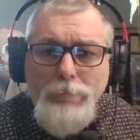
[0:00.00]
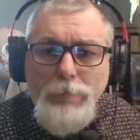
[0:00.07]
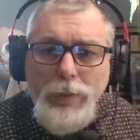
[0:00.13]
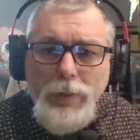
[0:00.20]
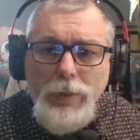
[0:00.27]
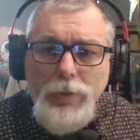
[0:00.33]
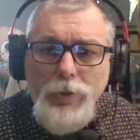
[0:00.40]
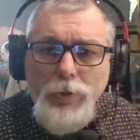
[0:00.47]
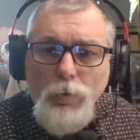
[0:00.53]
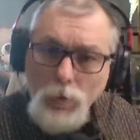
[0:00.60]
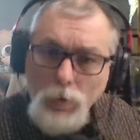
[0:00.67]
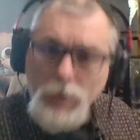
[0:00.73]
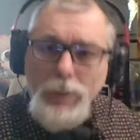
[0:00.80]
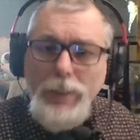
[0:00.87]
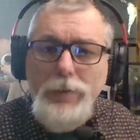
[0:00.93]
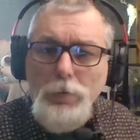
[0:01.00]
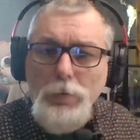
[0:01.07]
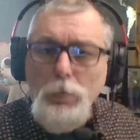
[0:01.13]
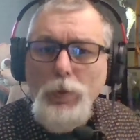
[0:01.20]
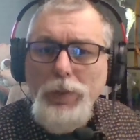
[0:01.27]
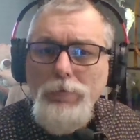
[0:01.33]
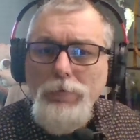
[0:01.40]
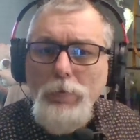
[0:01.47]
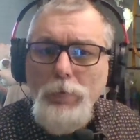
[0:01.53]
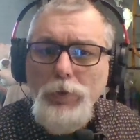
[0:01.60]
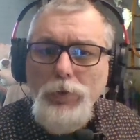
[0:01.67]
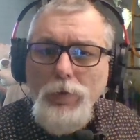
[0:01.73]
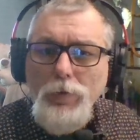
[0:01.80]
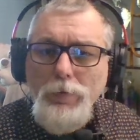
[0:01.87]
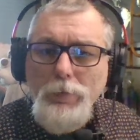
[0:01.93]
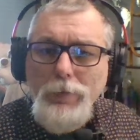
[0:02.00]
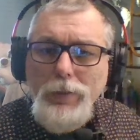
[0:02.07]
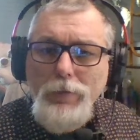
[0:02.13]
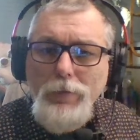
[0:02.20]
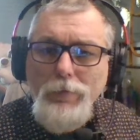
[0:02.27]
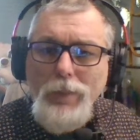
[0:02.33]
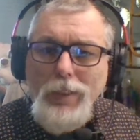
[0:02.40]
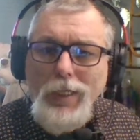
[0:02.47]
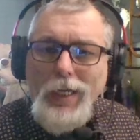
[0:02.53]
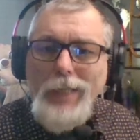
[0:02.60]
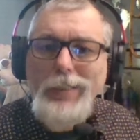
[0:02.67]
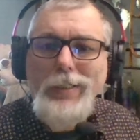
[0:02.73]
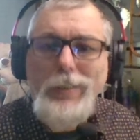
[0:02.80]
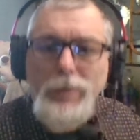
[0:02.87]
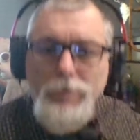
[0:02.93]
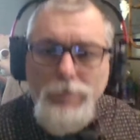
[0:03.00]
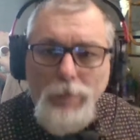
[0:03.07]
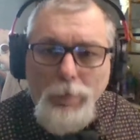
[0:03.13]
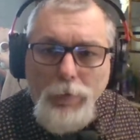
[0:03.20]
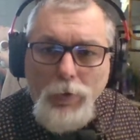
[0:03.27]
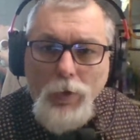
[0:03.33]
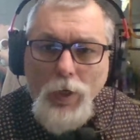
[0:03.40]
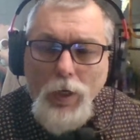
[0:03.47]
because you realize I'm reading from a script, because I'm not hiding it from you.